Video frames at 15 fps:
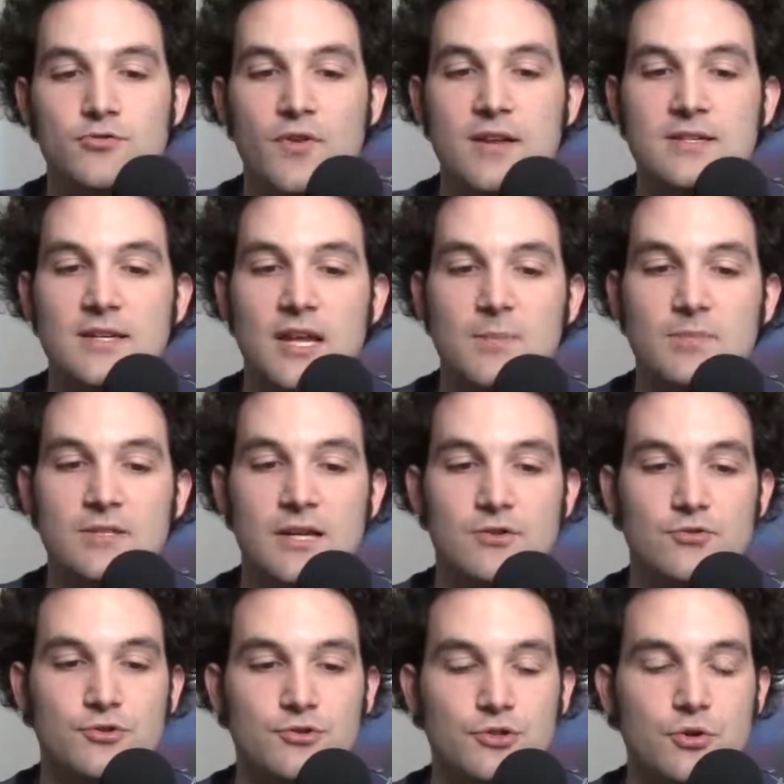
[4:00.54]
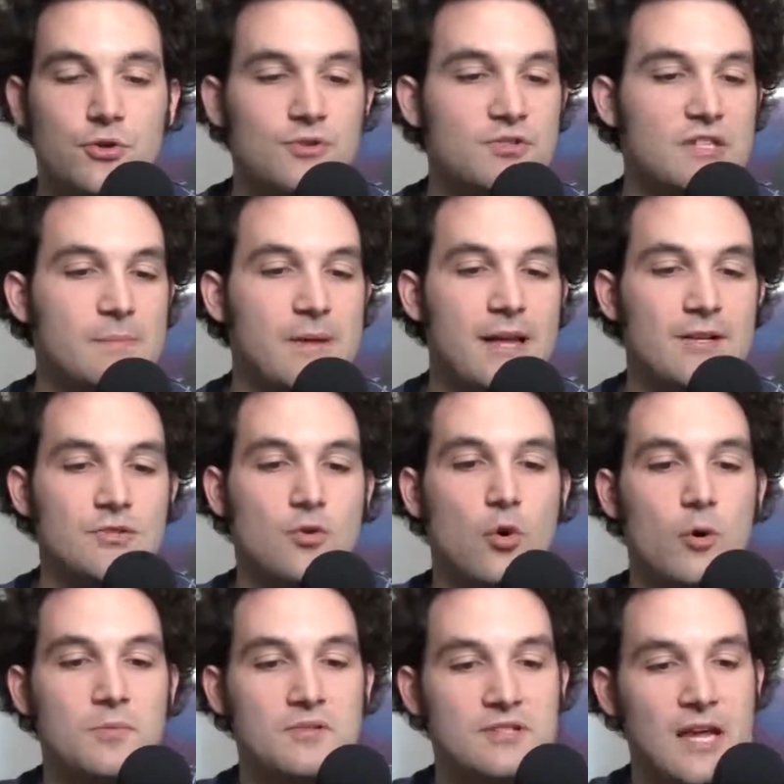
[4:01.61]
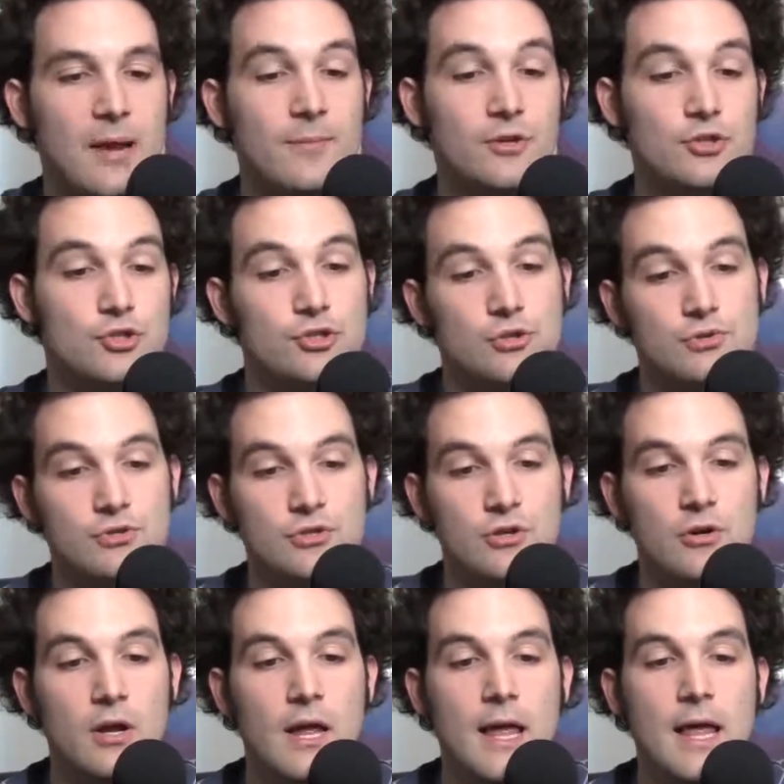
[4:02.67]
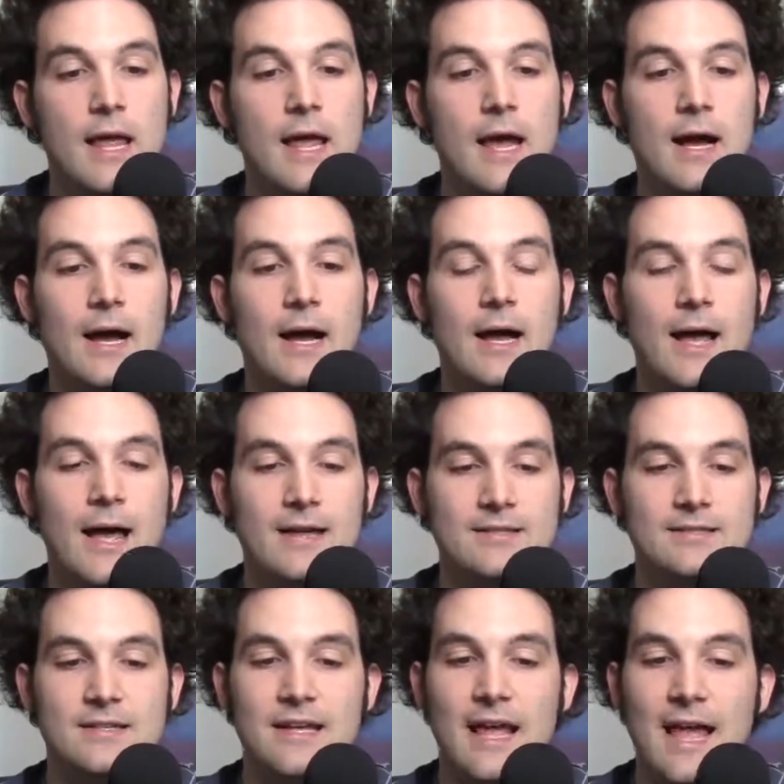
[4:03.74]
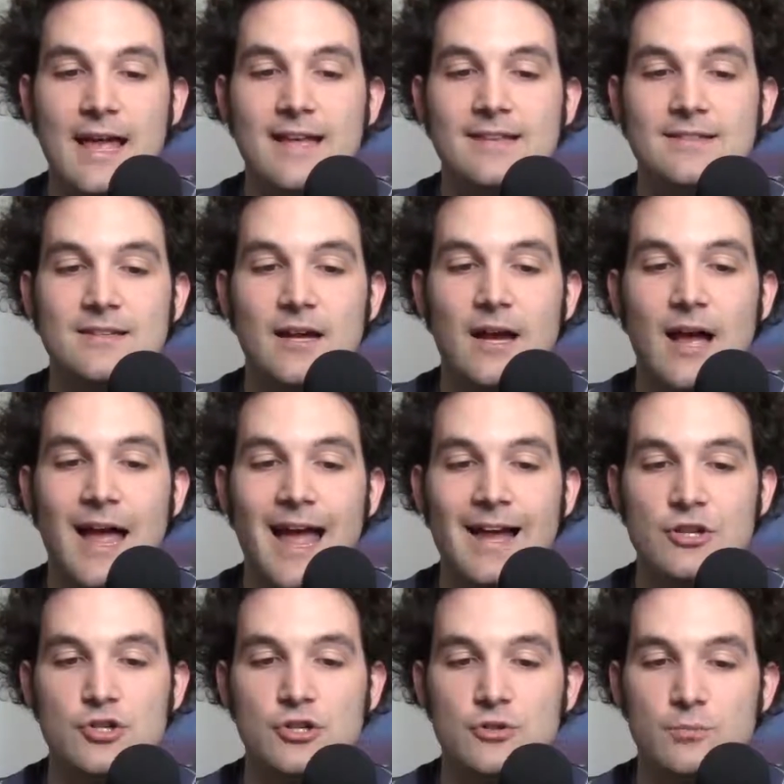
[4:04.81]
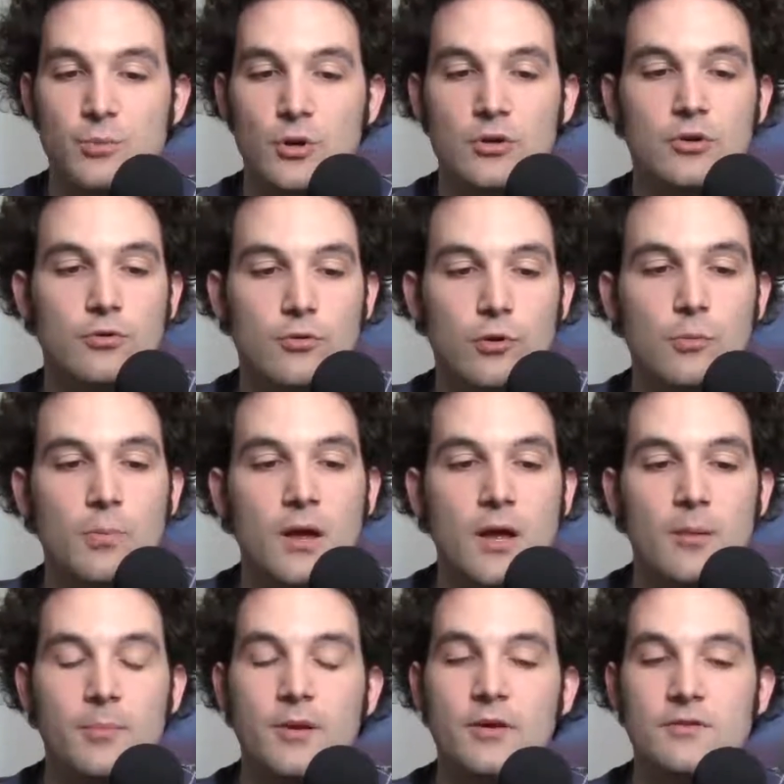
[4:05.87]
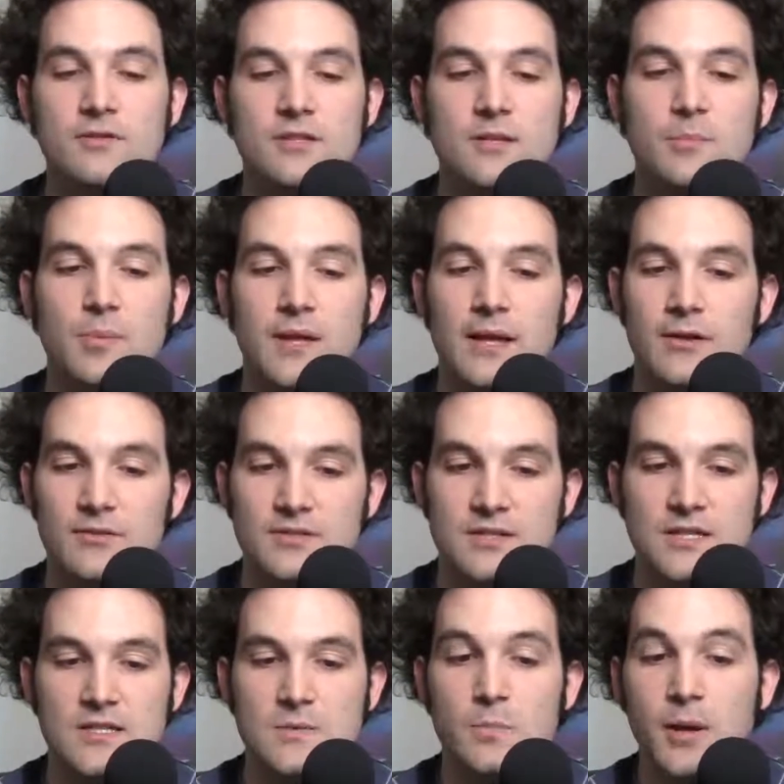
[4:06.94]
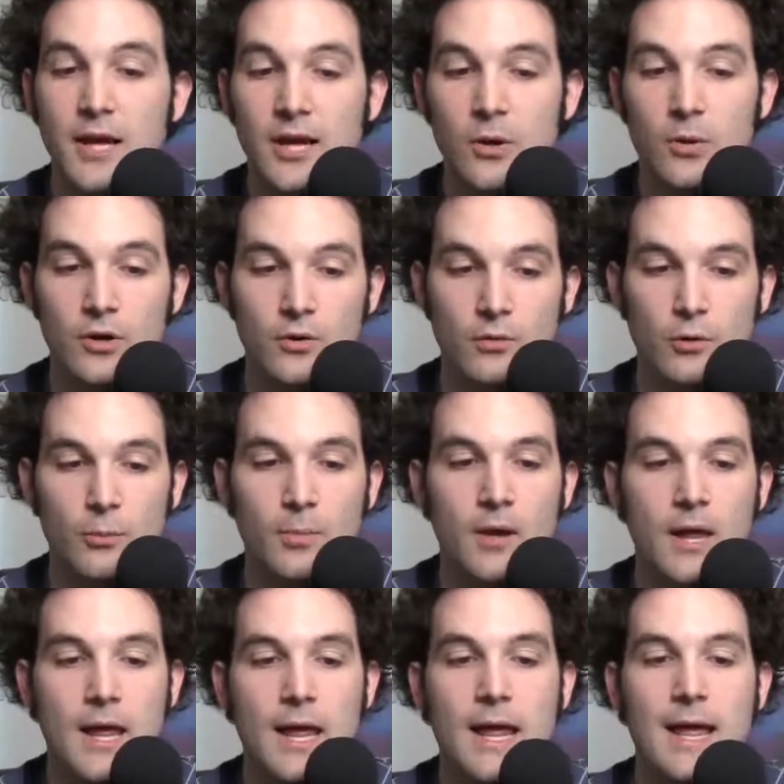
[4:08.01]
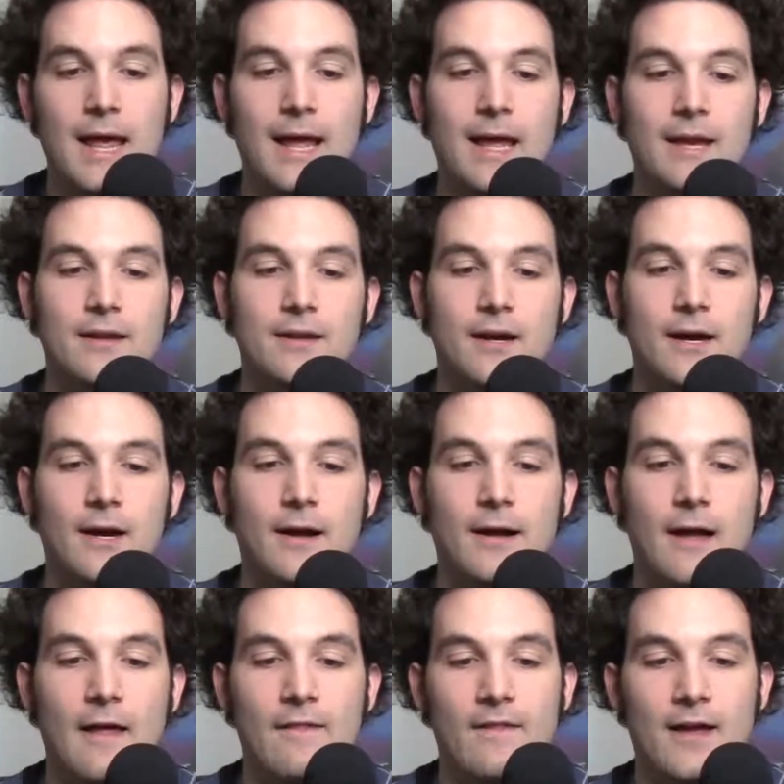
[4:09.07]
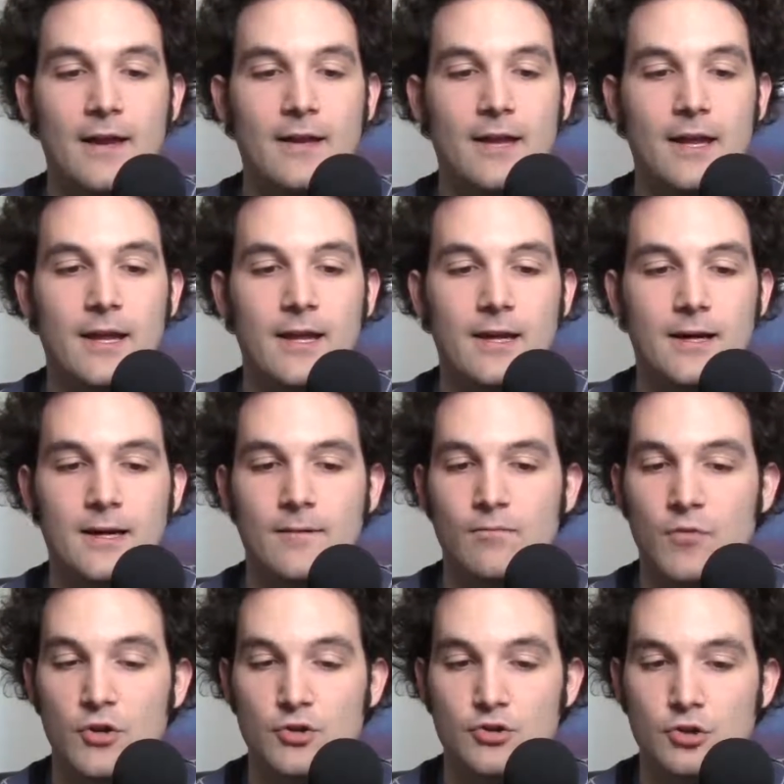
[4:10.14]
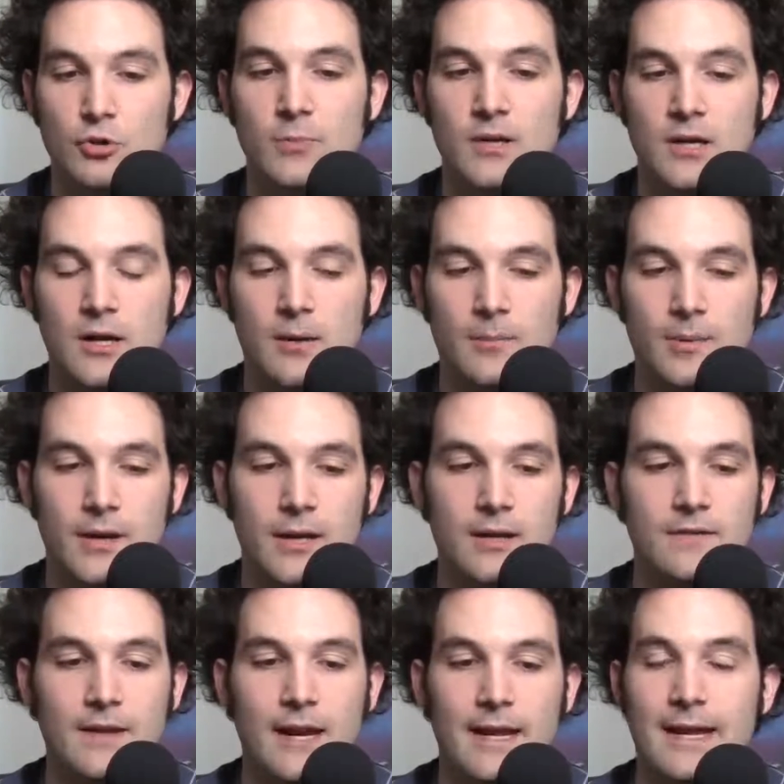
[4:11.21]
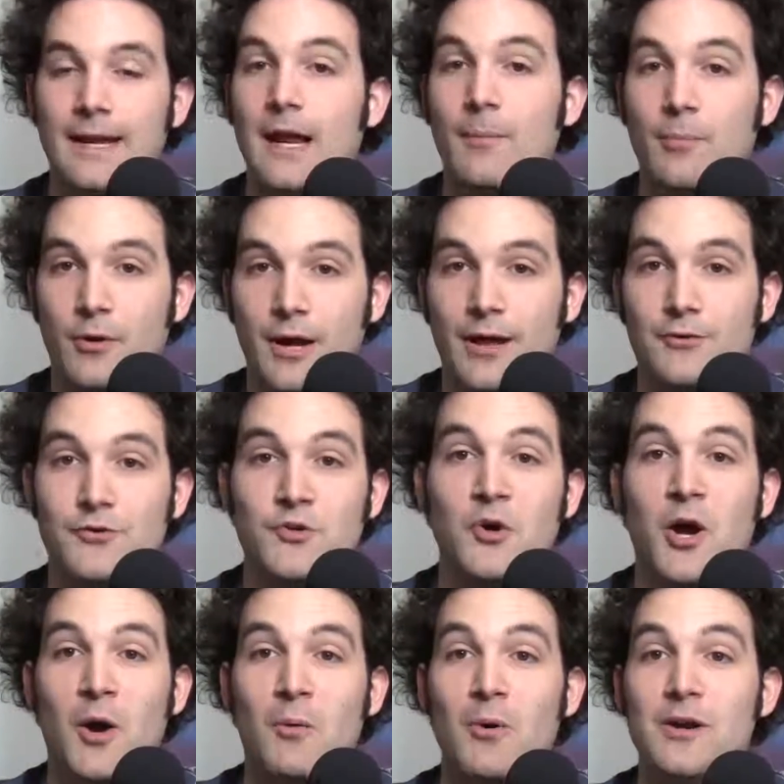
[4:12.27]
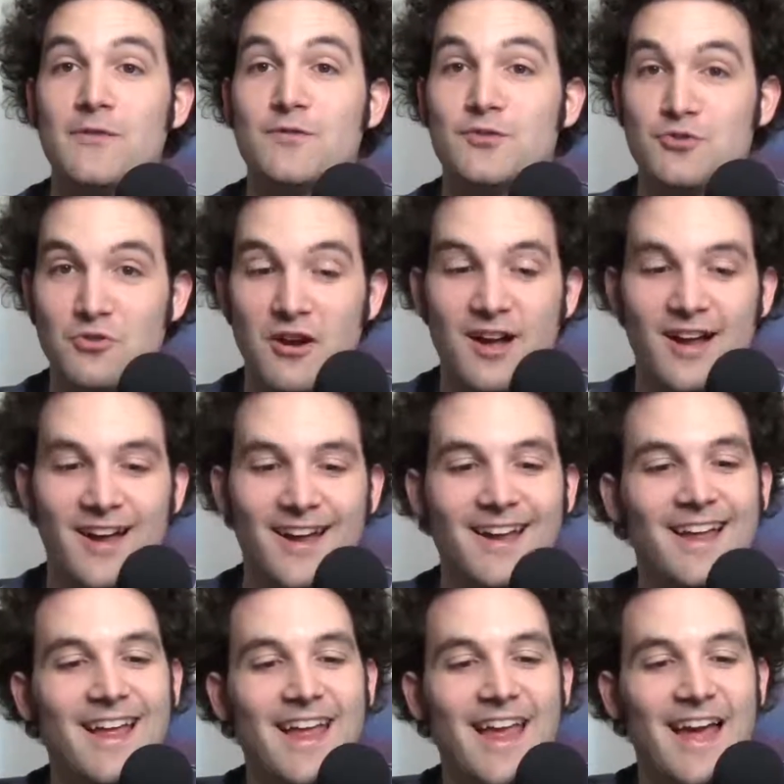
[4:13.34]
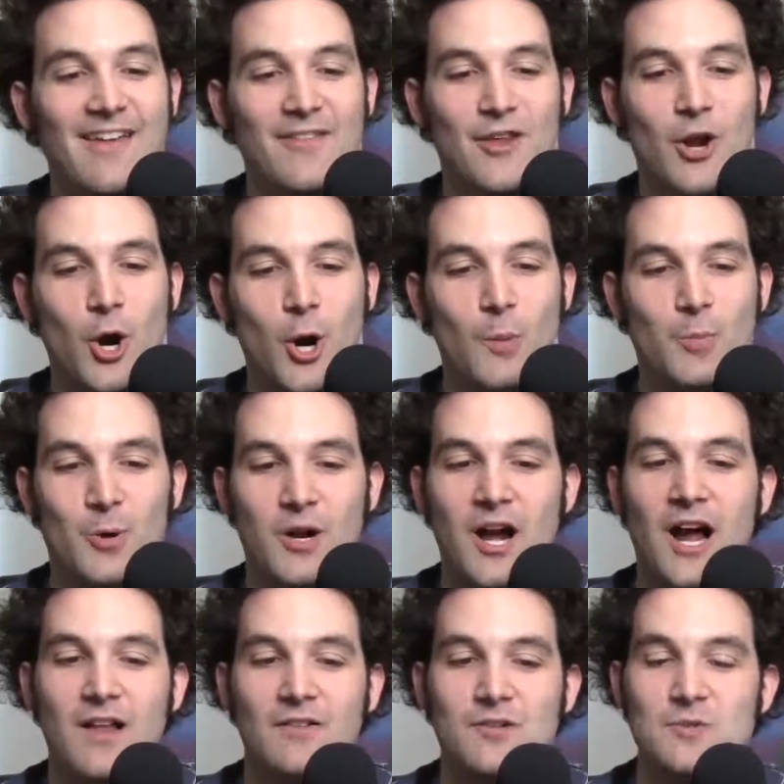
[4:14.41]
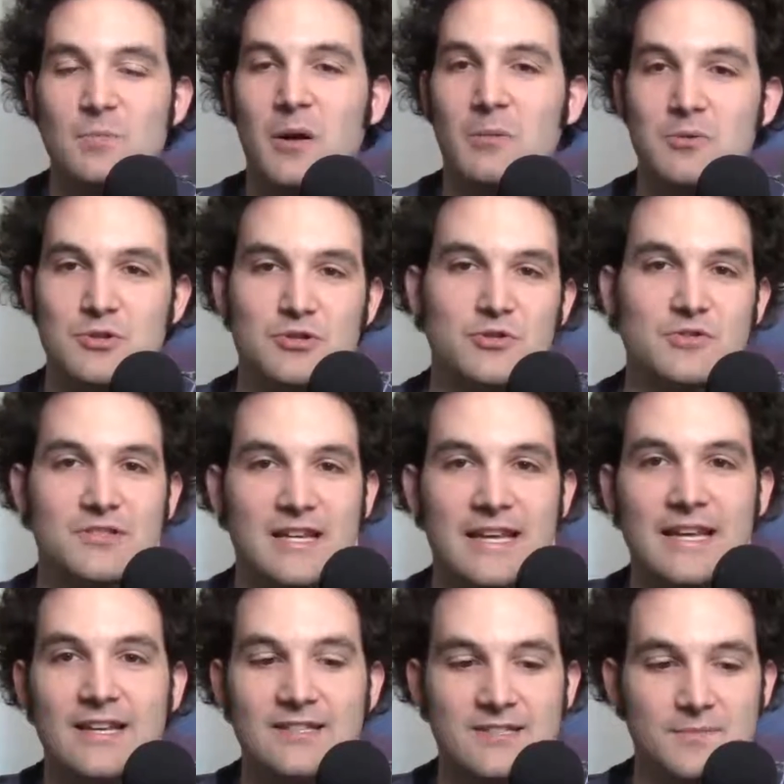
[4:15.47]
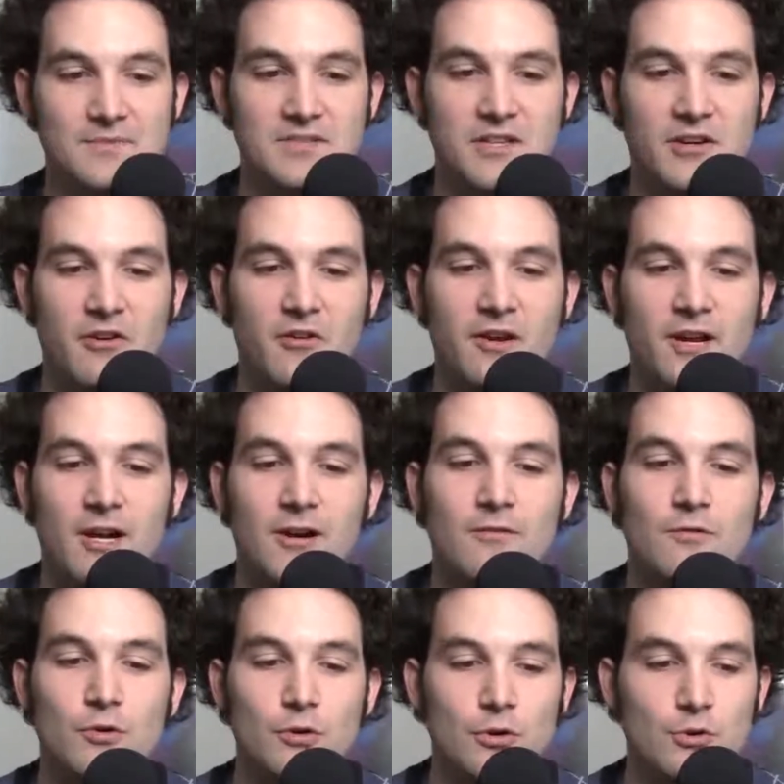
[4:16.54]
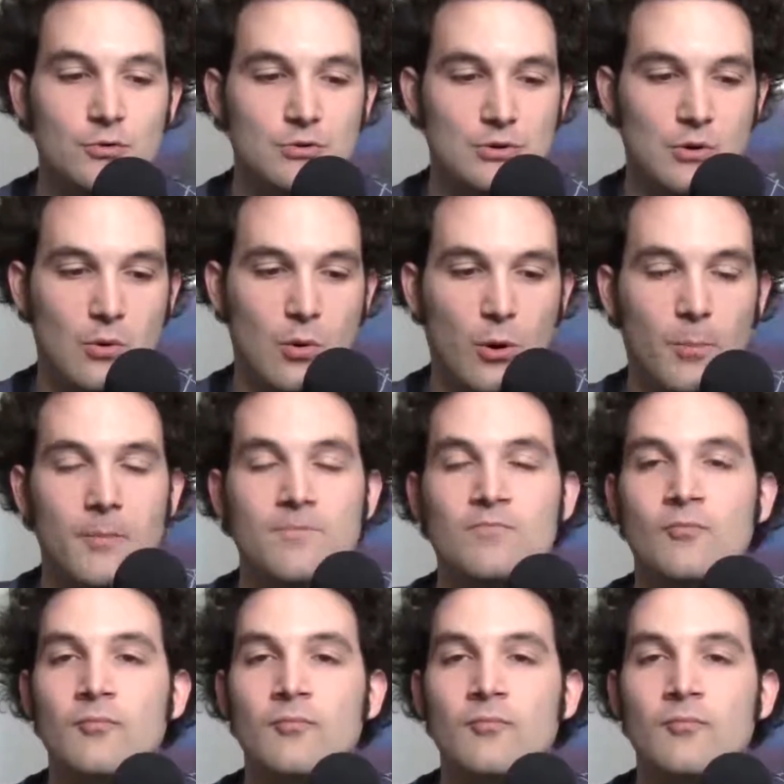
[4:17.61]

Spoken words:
facing a potential suit are CBS Corp's Simon & Schuster, SCA's Hachette Book Group, Pearson PLC's Penguin Group, and then a German company that I cannot pronounce, so I won't even try, and then HarperCollins Publishers, Inc., a subsidiary of News Corp.